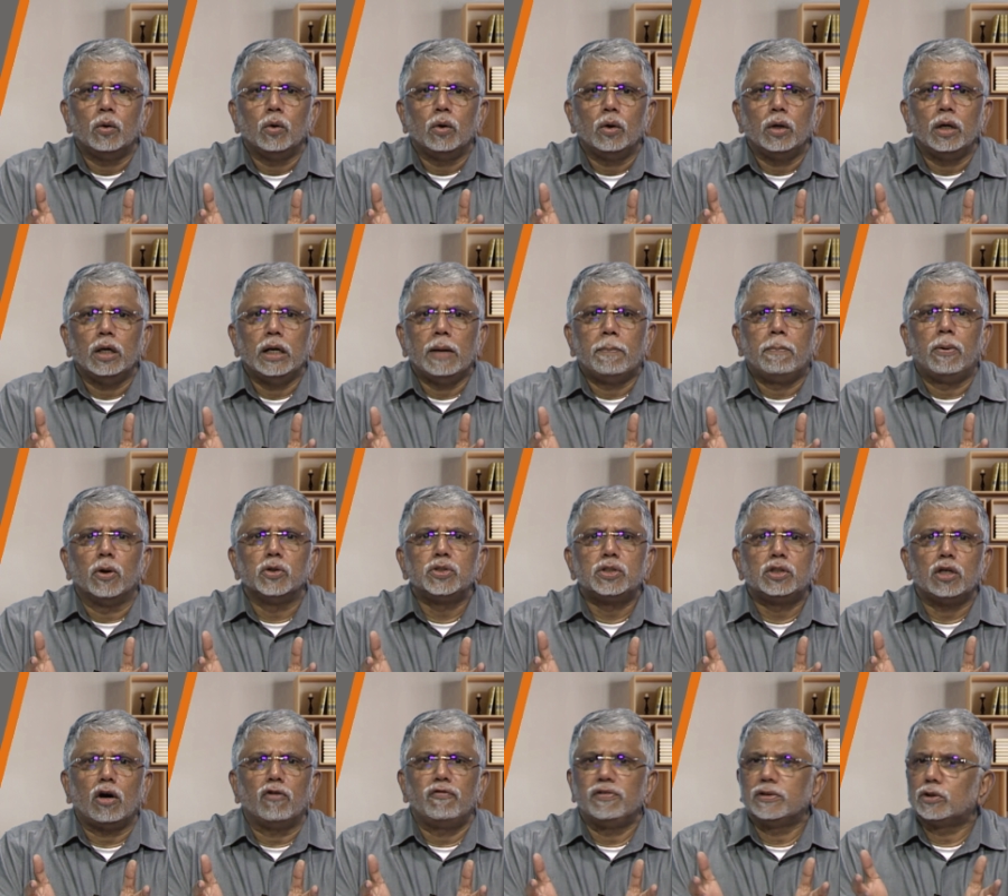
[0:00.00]
in a post
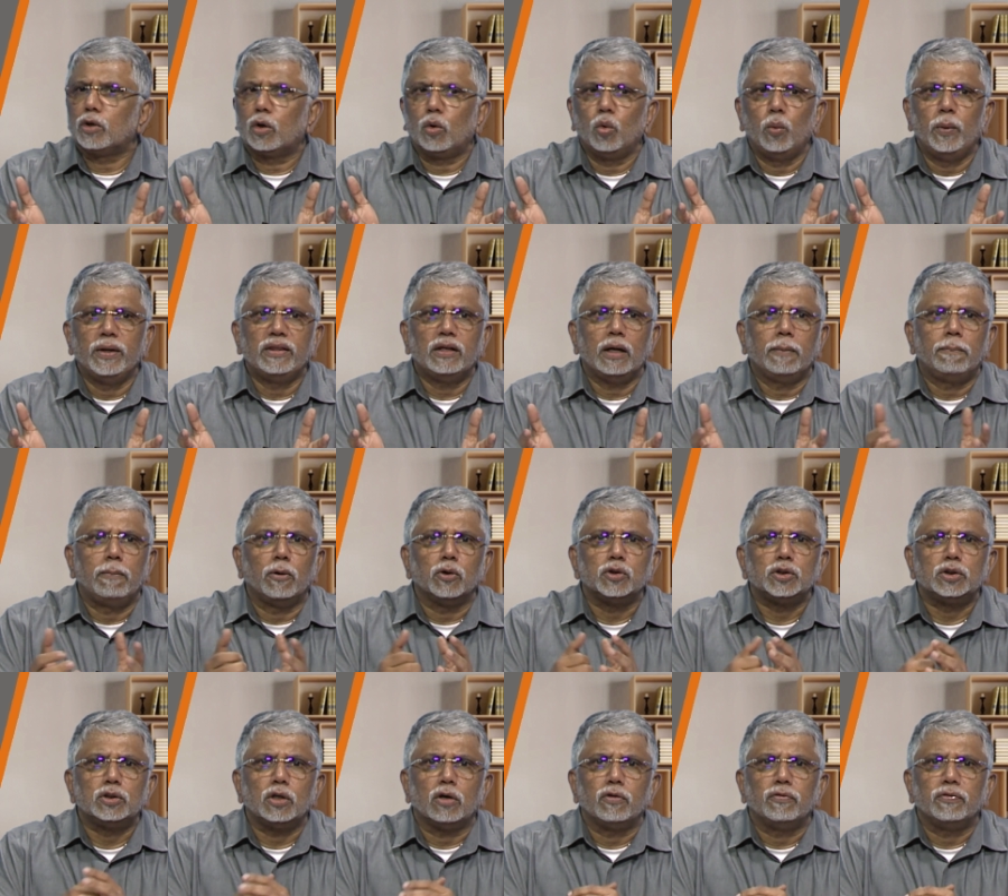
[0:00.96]
office or with a
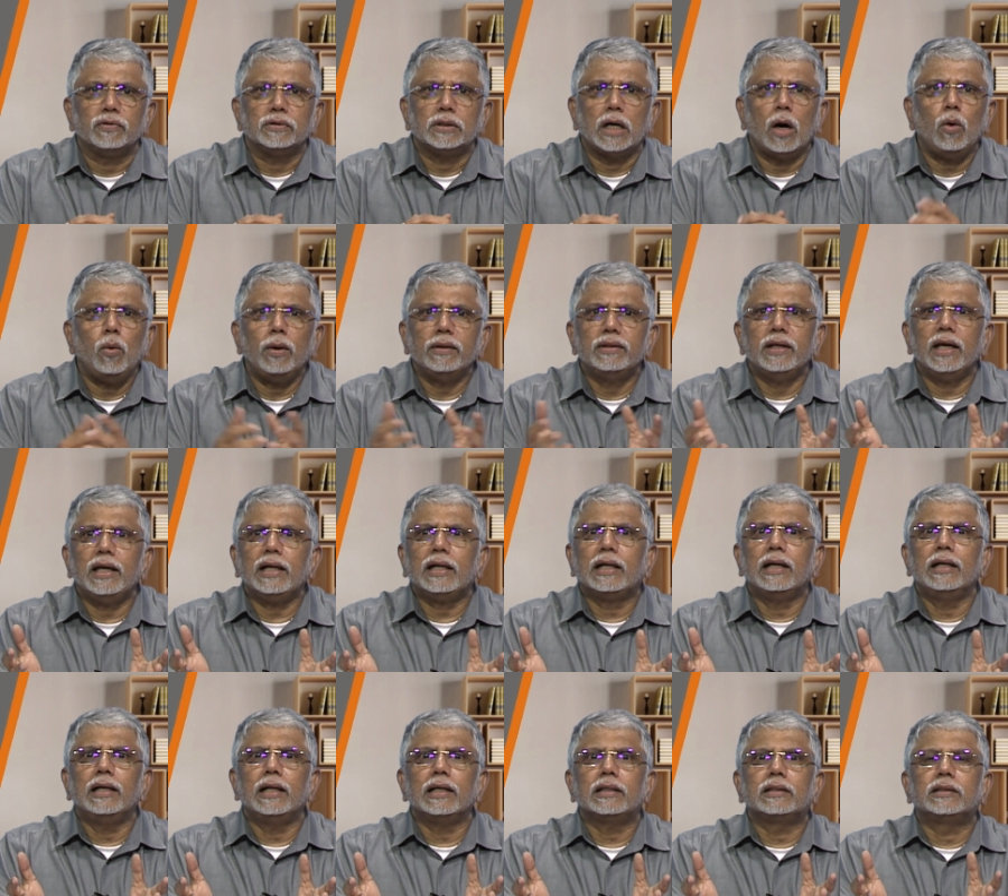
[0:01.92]
post office? How are they
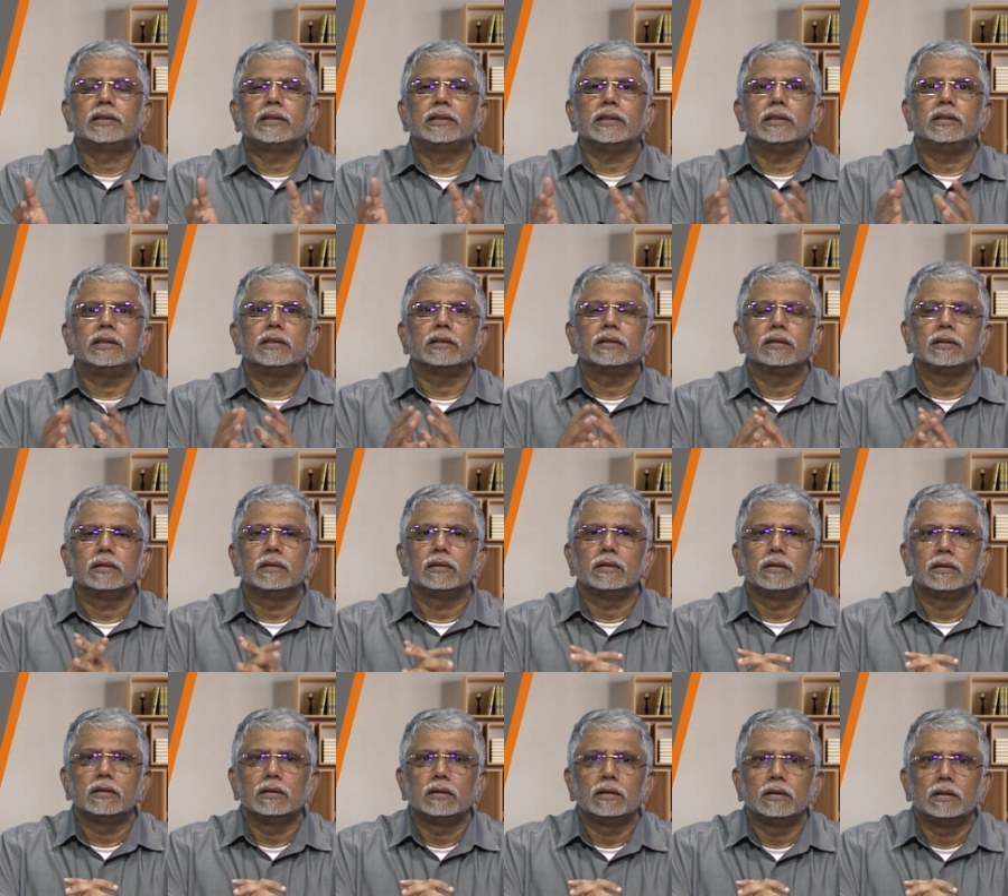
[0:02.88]
connected?
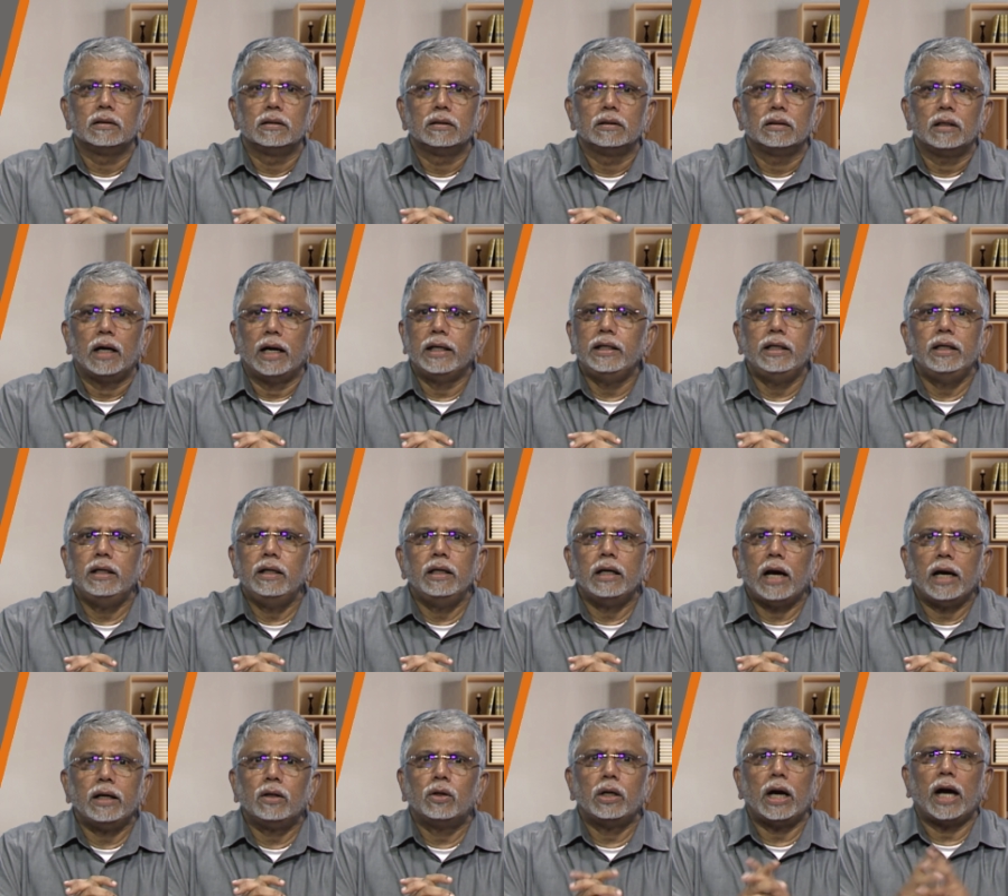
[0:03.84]
I didn't,
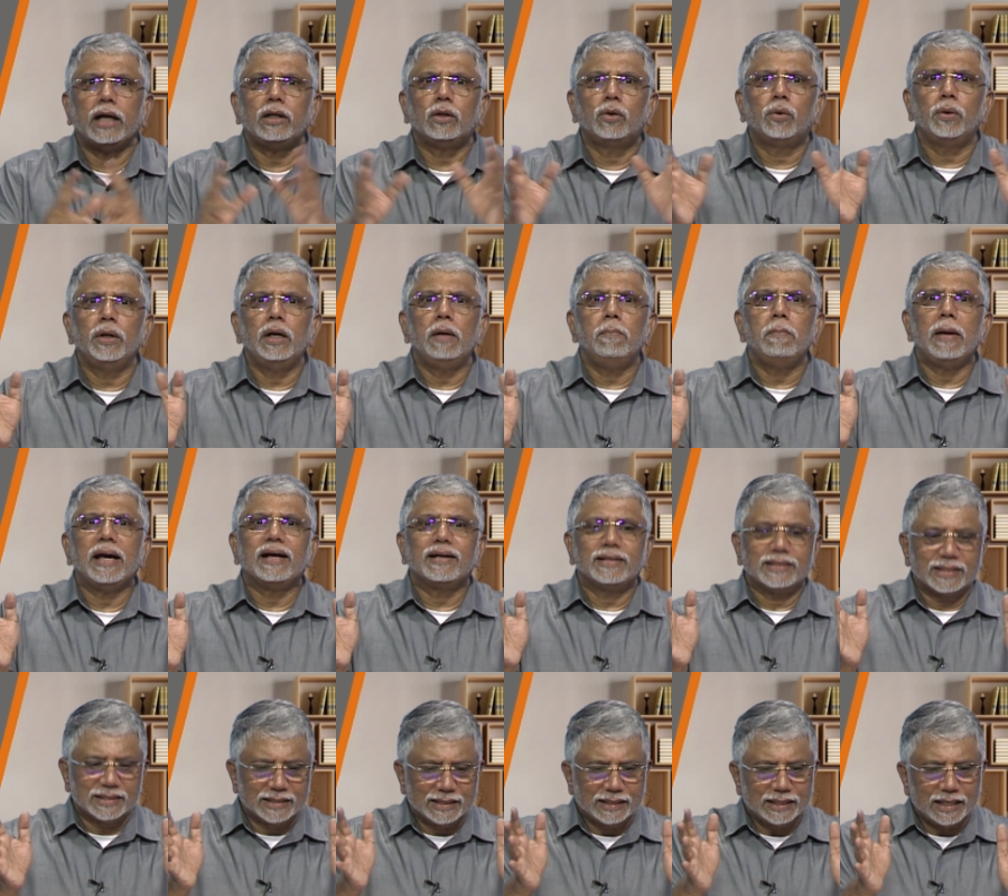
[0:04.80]
I, I couldn't make
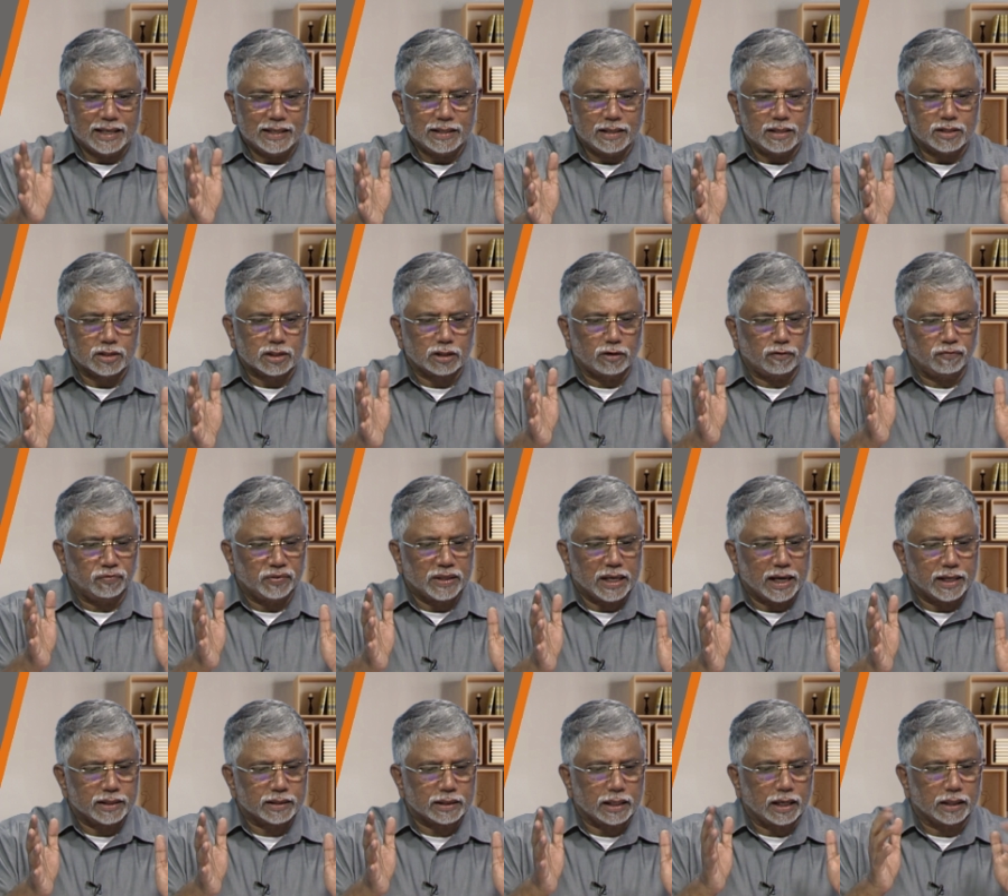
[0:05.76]
sense of
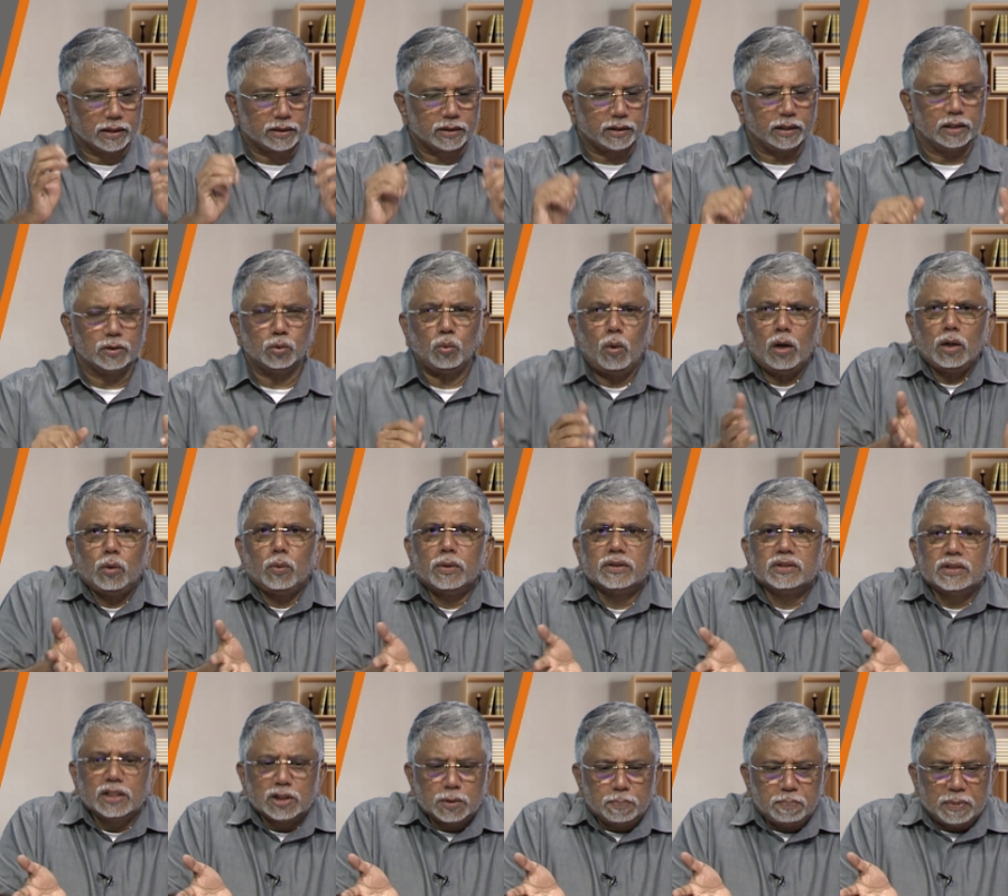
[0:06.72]
that utterance. What was
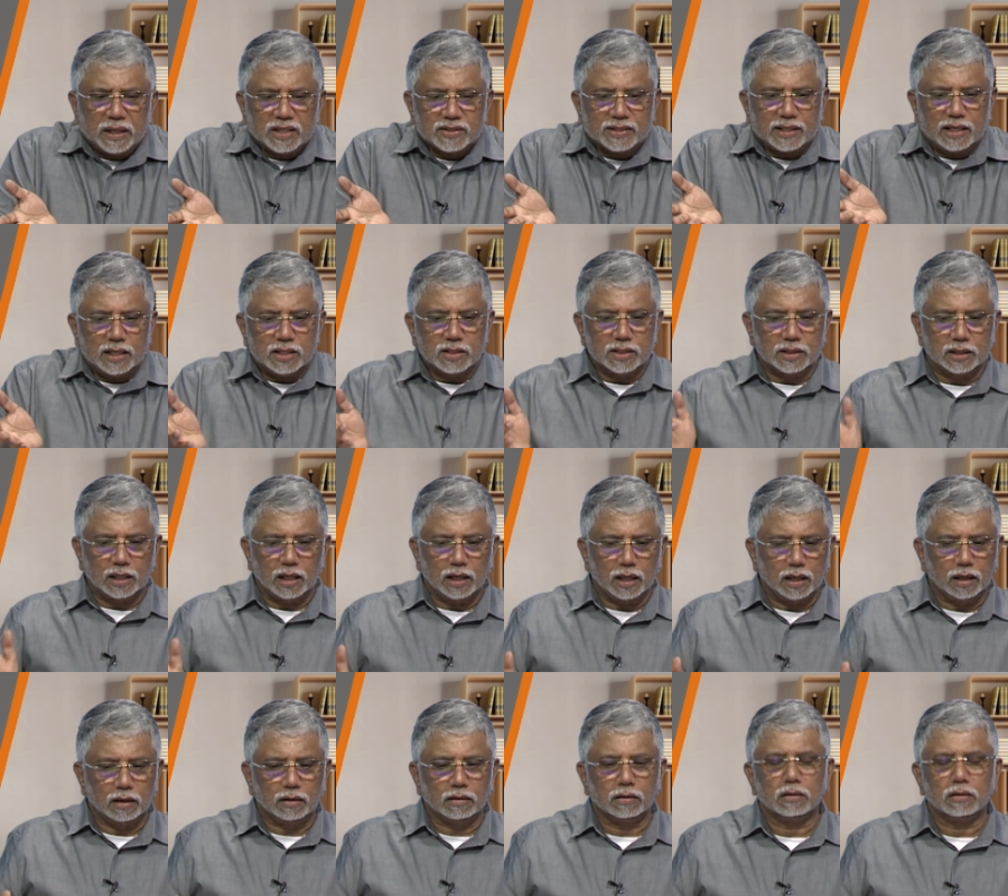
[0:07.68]
this person saying?